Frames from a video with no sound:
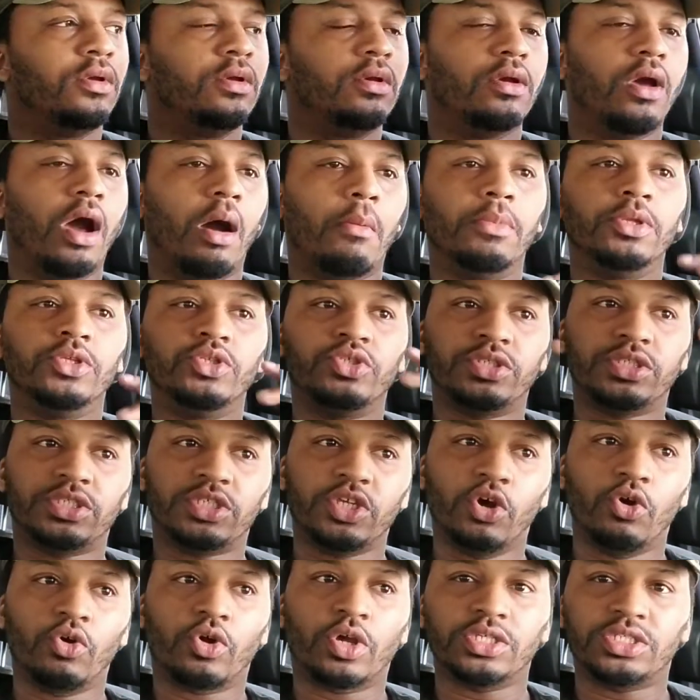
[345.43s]
I'm going to
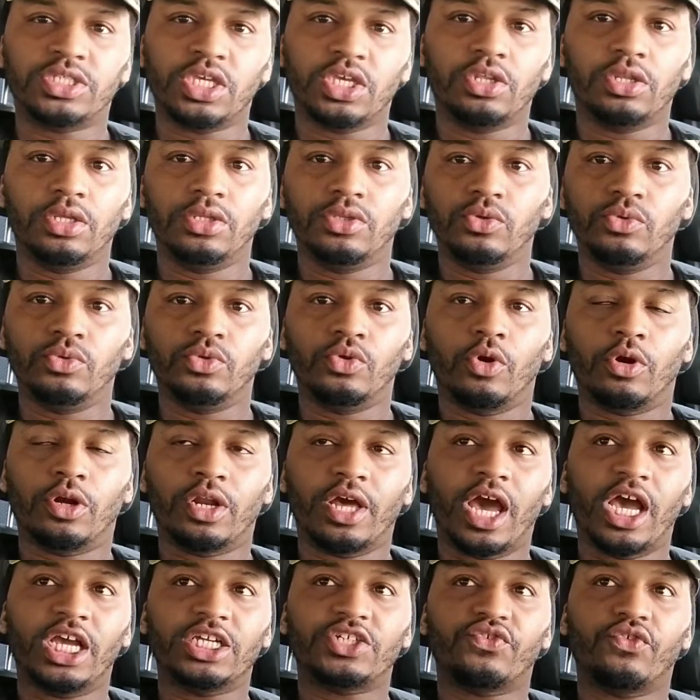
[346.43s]
still continue to do
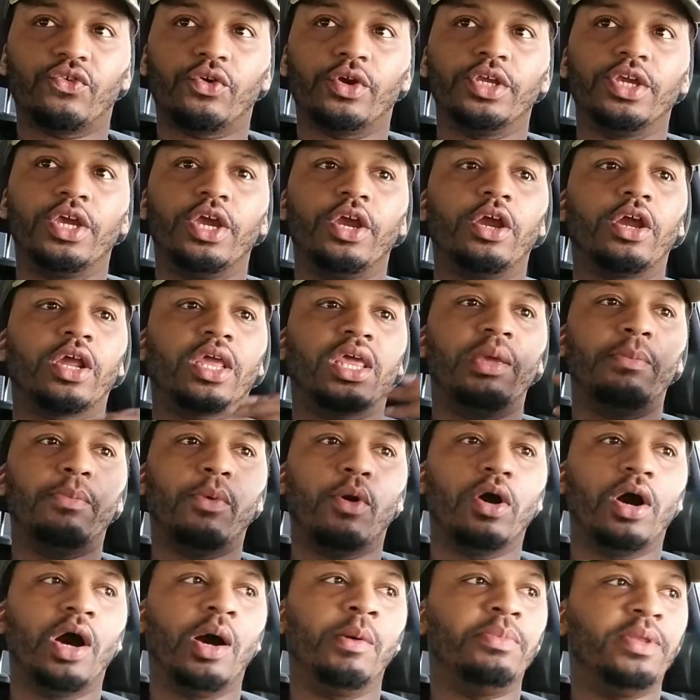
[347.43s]
DoorDash for a year, keep
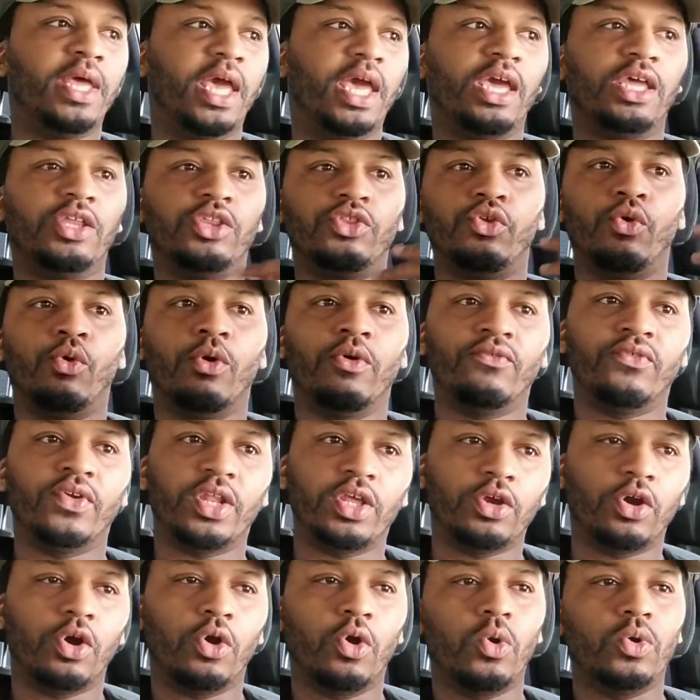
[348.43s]
on updating, doing
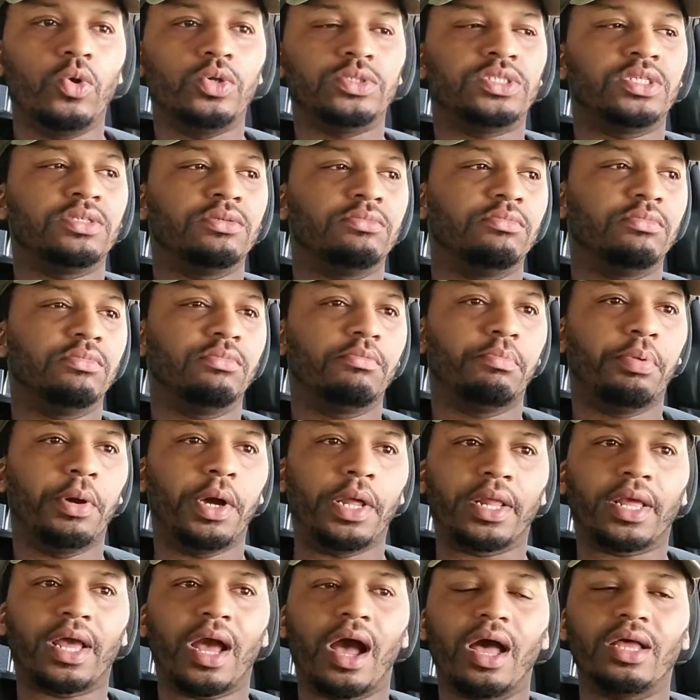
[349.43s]
videos,
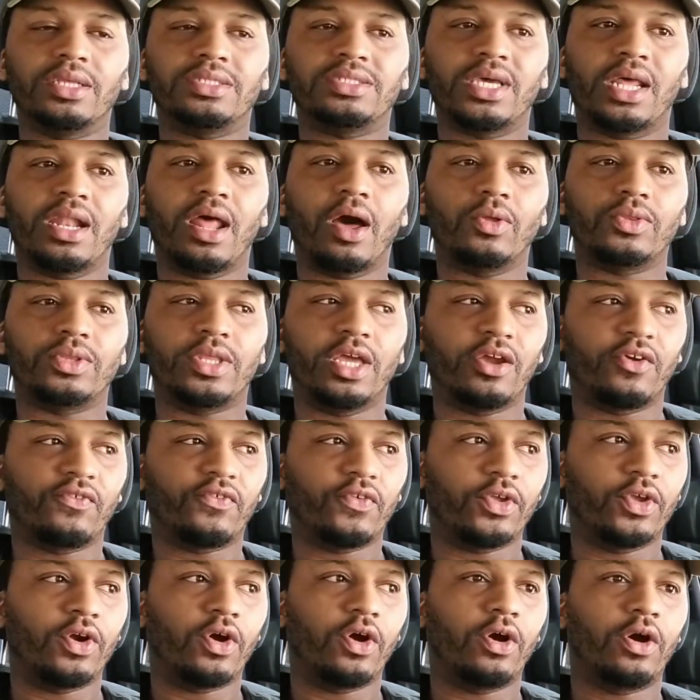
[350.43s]
putting content out there for
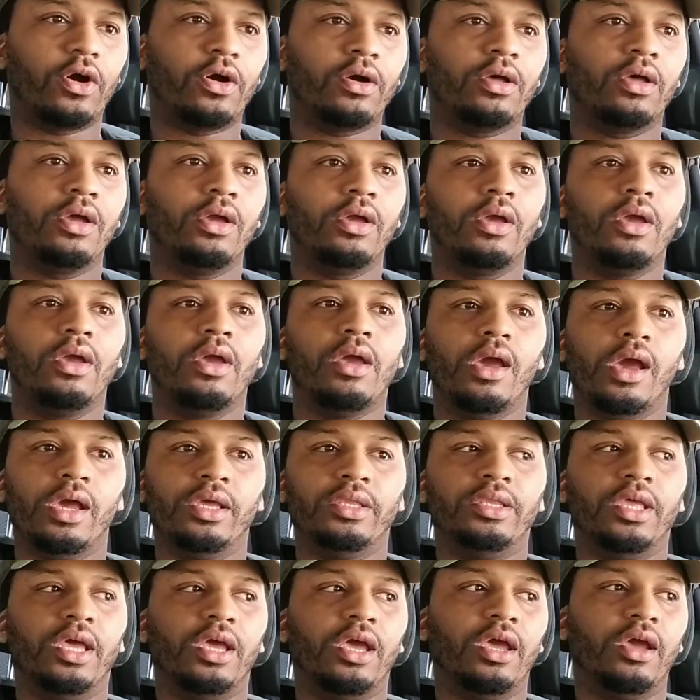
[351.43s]
y'all.
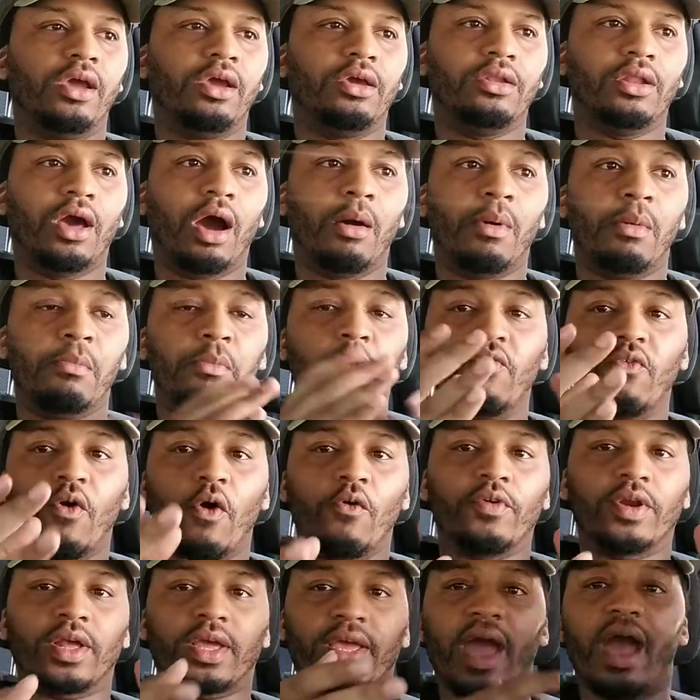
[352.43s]
And then I'm going to move
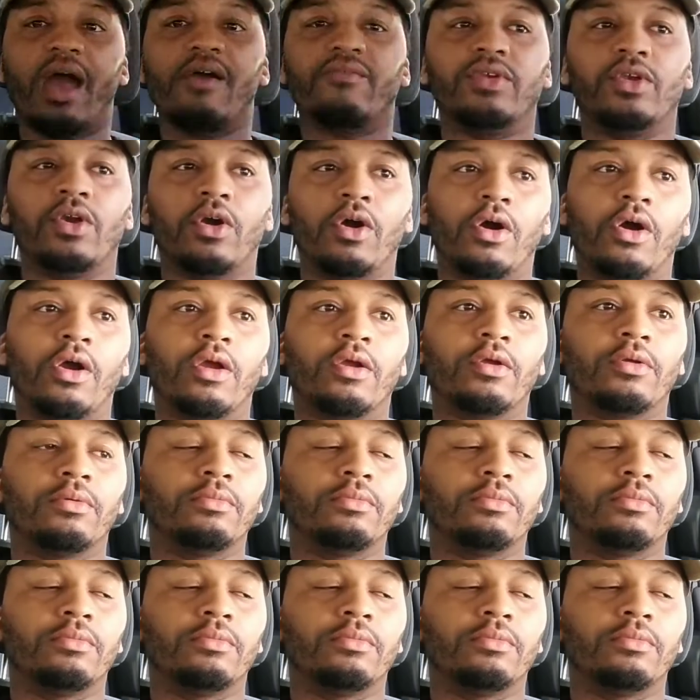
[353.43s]
over to Caviar.